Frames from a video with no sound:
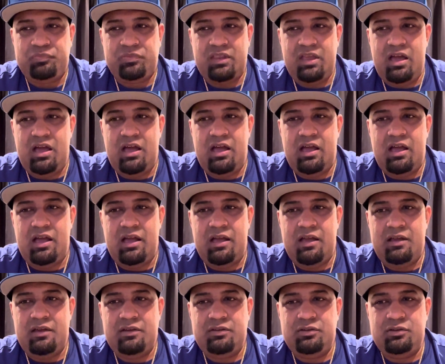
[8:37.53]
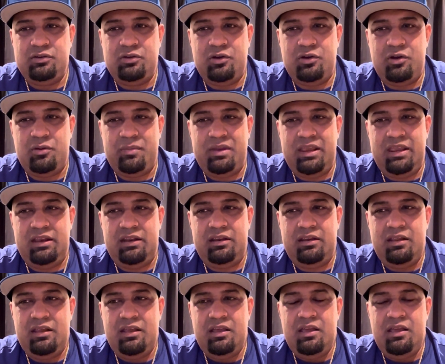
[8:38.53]
You know what I mean?
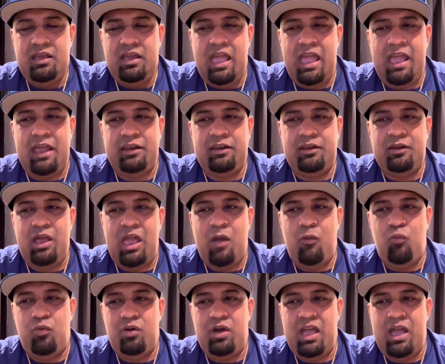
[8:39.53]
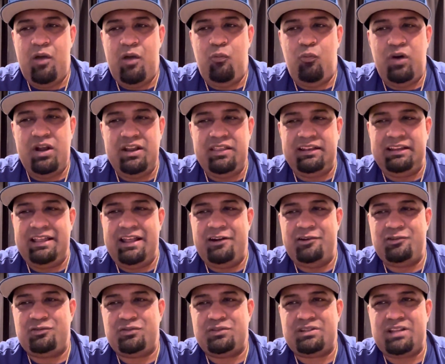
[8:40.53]
And one of the
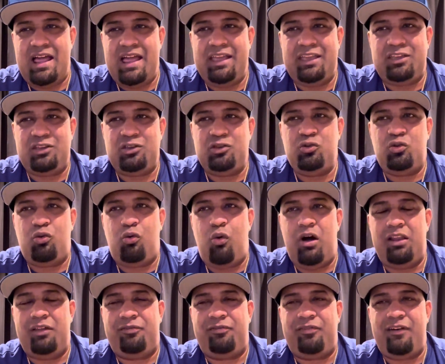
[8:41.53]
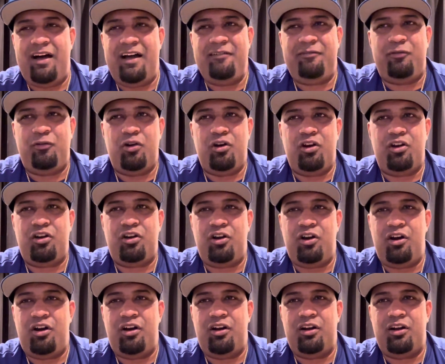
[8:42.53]
letters was like, you qualify for a
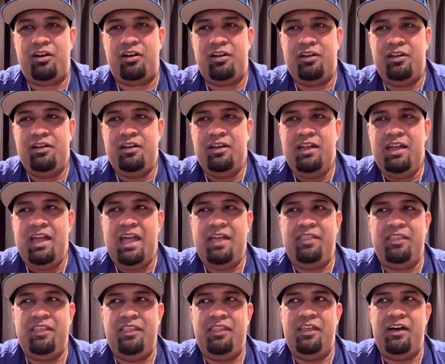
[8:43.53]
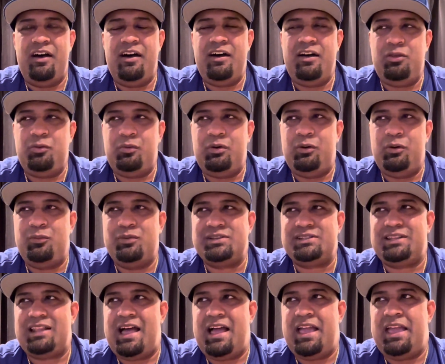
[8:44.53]
car, and then the other one was
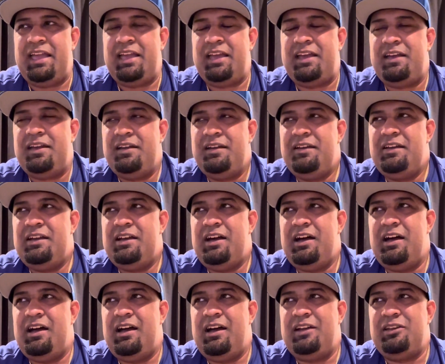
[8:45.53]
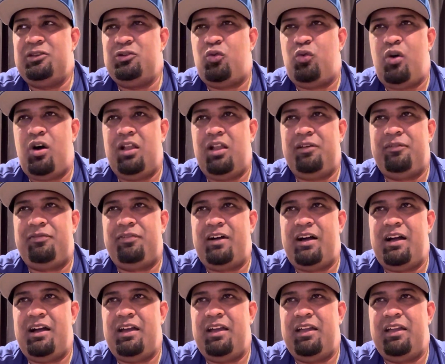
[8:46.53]
like, you
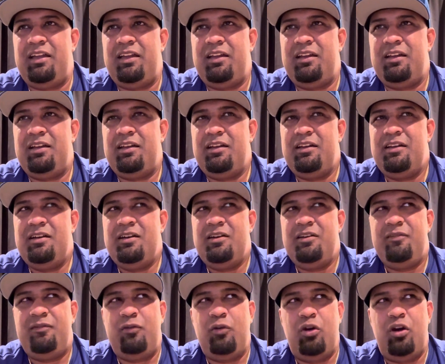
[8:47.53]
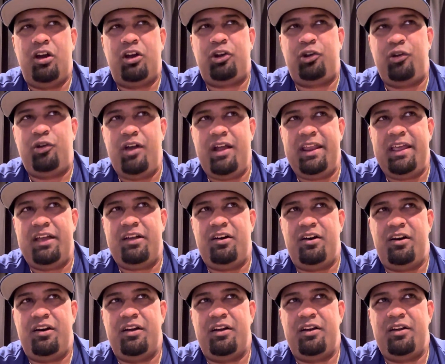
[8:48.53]
qualify for a credit
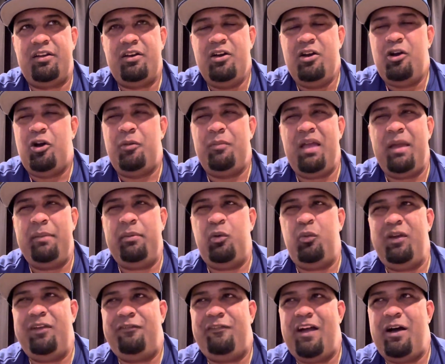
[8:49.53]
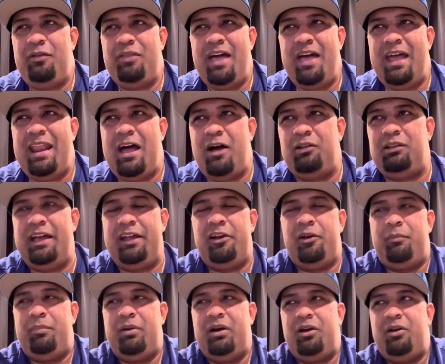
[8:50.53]
card. Or maybe we found that out later,
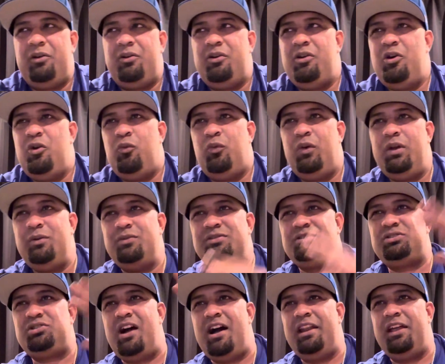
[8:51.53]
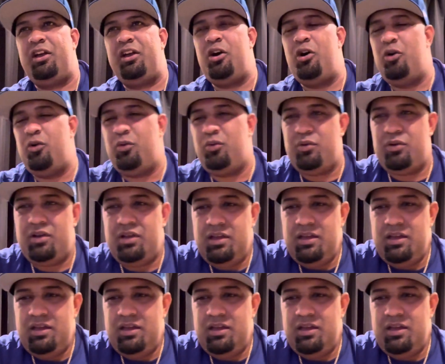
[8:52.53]
but we was trying to go